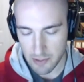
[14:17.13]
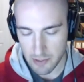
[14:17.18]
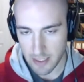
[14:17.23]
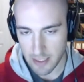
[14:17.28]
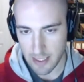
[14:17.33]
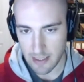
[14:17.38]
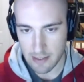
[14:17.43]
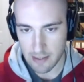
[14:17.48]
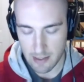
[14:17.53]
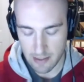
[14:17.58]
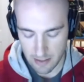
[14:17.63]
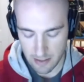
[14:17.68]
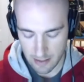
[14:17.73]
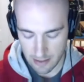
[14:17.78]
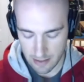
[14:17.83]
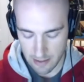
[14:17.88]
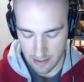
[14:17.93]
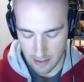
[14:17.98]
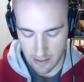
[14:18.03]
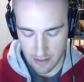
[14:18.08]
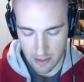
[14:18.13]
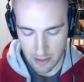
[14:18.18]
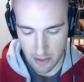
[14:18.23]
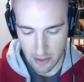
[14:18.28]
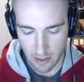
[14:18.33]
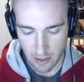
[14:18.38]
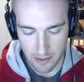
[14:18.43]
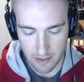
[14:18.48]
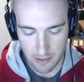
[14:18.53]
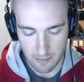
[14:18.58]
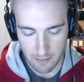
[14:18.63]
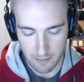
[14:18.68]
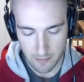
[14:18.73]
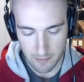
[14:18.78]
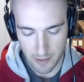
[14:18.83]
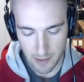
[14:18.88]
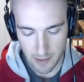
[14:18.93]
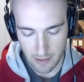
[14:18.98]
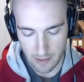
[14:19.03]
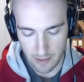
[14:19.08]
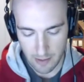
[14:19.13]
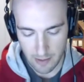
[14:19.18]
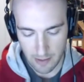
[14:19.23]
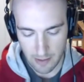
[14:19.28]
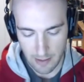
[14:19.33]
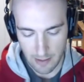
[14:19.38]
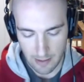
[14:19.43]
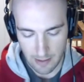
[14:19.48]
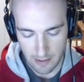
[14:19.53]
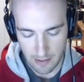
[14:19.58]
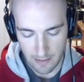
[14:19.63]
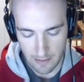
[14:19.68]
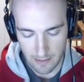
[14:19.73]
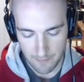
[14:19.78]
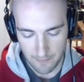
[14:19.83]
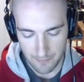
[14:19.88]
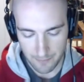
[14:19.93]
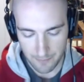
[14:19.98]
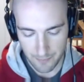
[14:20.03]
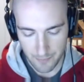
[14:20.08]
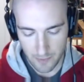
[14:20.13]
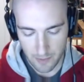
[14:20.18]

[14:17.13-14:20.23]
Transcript: cases is the Sonim, the